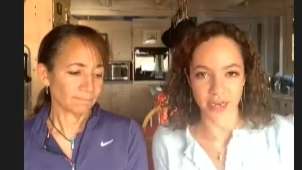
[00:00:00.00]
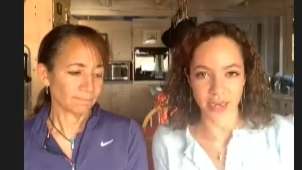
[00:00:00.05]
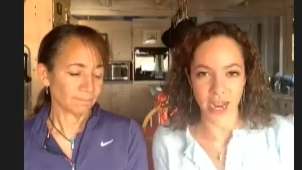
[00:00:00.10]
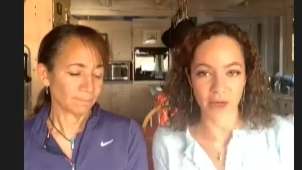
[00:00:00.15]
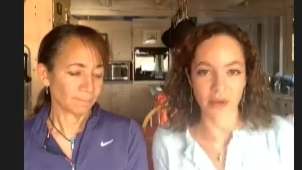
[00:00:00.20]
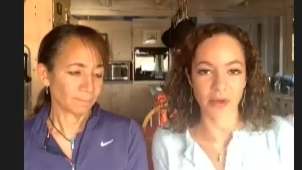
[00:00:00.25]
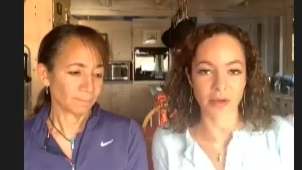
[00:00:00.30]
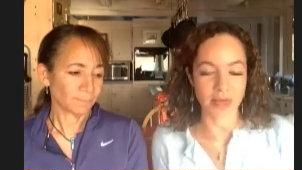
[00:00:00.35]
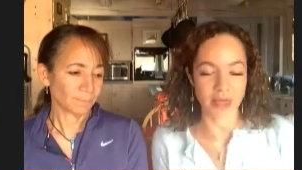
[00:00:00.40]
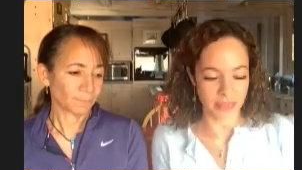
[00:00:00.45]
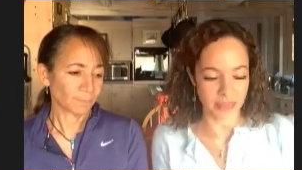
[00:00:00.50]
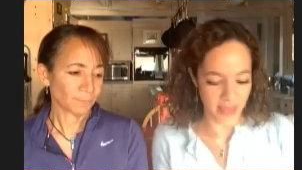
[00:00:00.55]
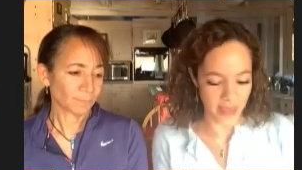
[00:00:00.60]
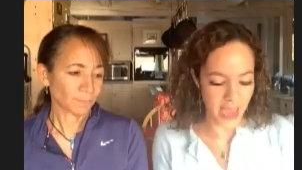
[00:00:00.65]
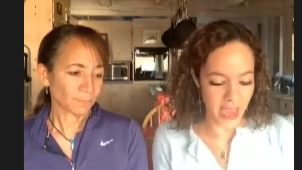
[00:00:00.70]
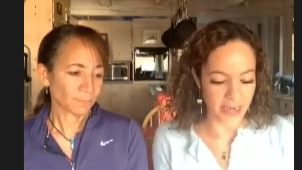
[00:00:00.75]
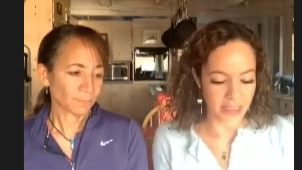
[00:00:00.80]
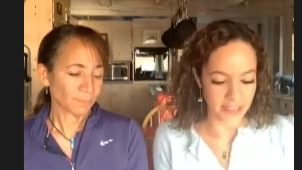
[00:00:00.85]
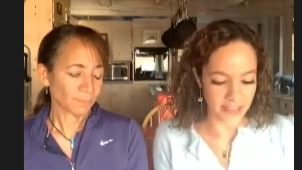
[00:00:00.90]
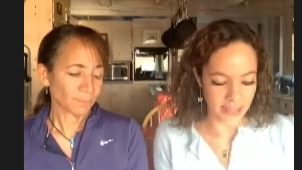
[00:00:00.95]
Speaker 1: now. I mean, that
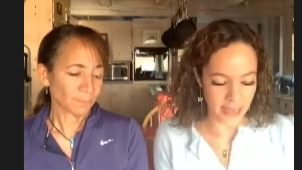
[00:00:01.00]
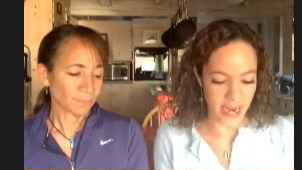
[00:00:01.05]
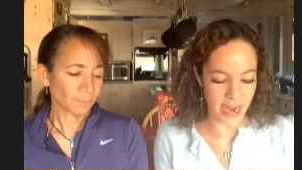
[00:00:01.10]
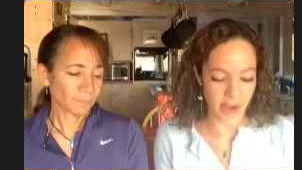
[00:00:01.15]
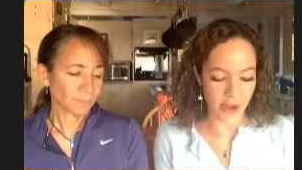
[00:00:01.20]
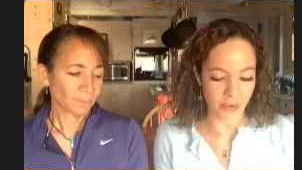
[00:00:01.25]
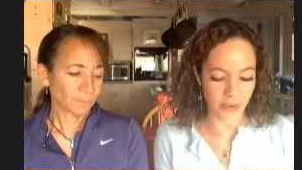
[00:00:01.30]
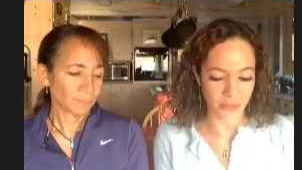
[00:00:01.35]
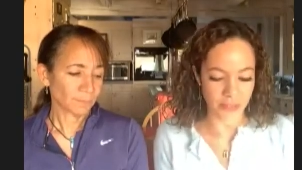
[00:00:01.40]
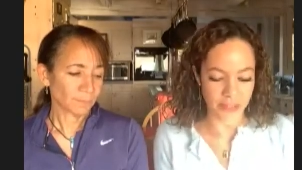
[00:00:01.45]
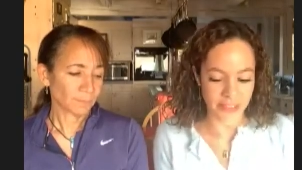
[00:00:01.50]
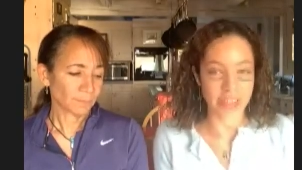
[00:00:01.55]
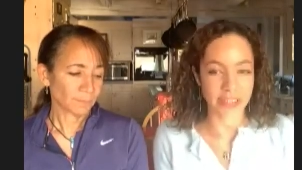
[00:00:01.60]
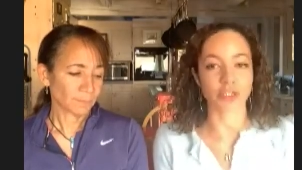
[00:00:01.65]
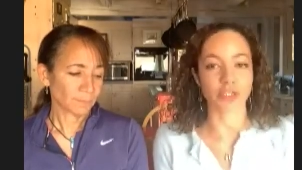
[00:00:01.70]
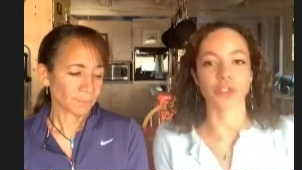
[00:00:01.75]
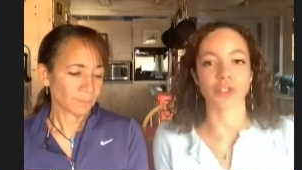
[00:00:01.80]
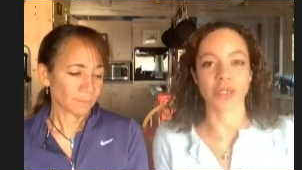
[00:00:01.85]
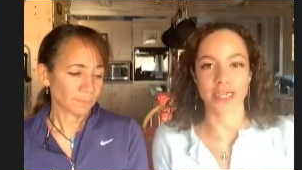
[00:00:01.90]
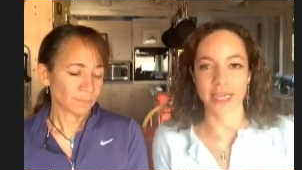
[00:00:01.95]
is how
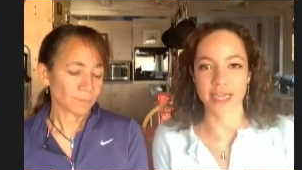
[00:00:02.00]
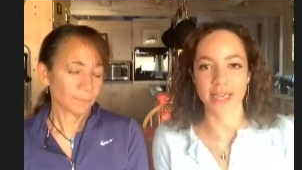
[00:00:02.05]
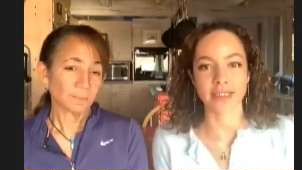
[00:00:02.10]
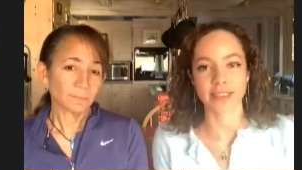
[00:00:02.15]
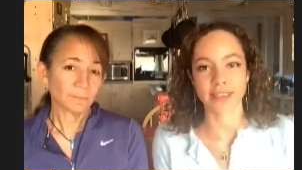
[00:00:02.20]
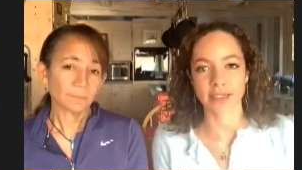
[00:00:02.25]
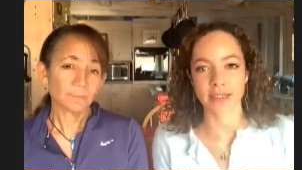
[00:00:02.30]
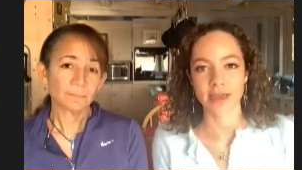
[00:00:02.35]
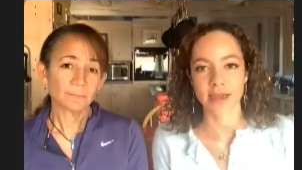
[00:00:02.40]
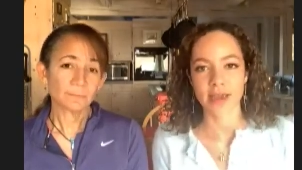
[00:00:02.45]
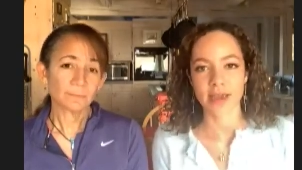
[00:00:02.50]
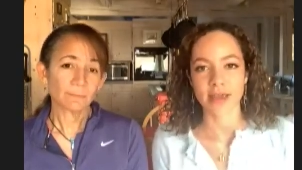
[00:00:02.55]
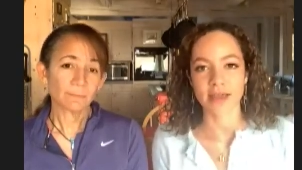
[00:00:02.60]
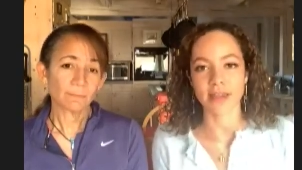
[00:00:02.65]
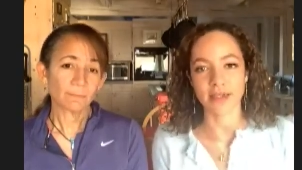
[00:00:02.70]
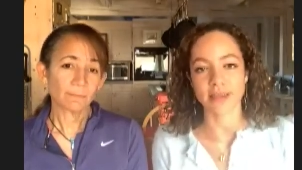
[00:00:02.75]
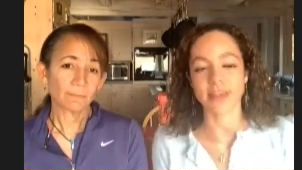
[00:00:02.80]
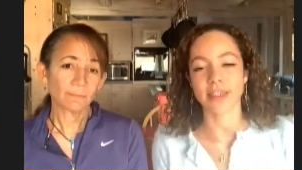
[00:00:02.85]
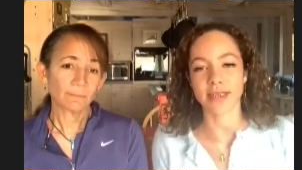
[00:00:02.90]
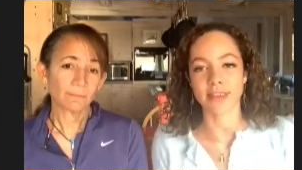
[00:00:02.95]
serious this
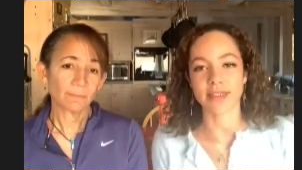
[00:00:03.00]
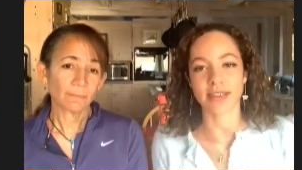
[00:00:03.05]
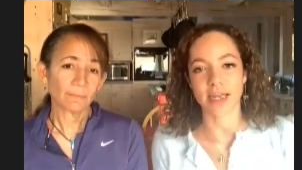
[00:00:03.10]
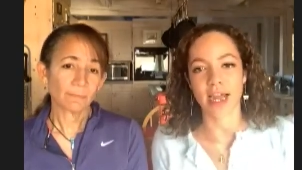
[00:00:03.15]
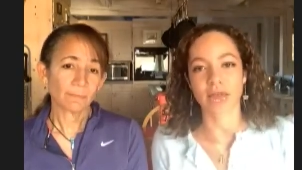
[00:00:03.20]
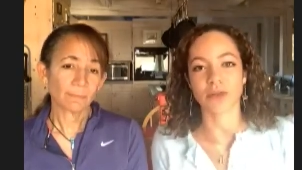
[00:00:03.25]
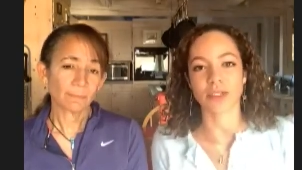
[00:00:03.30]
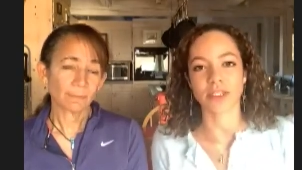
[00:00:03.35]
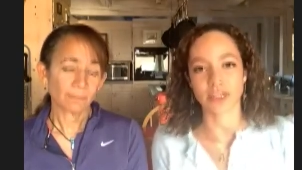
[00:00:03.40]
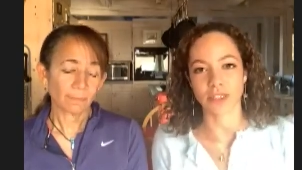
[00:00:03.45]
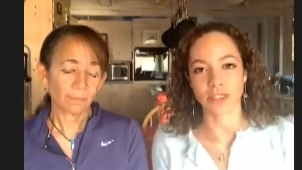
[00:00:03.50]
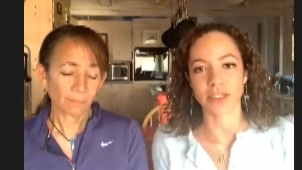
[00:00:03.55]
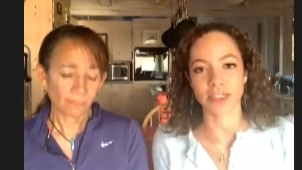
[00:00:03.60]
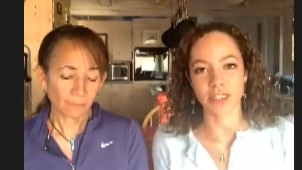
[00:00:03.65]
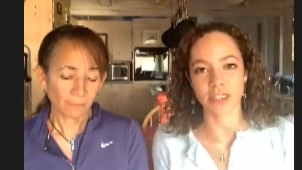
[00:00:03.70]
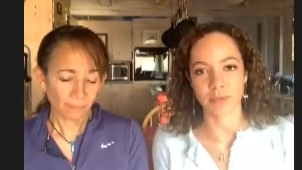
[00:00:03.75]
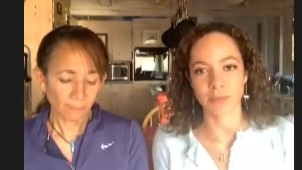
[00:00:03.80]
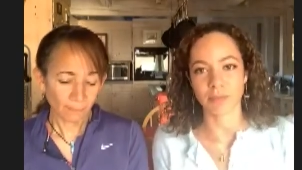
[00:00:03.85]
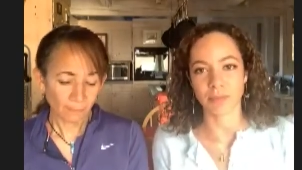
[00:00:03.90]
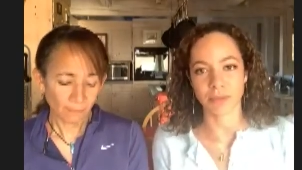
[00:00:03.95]
is and how serious
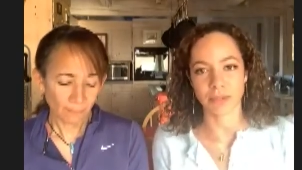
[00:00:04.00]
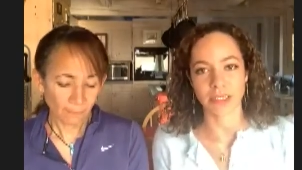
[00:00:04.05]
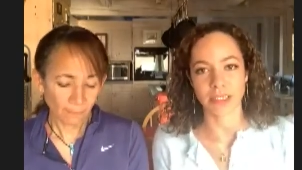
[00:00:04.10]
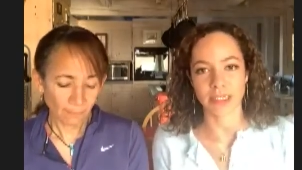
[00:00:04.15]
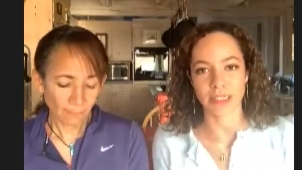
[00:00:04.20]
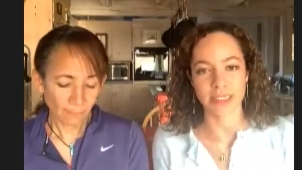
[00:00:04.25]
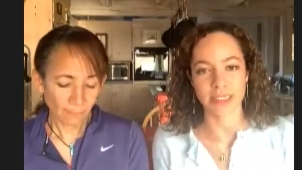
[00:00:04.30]
people need to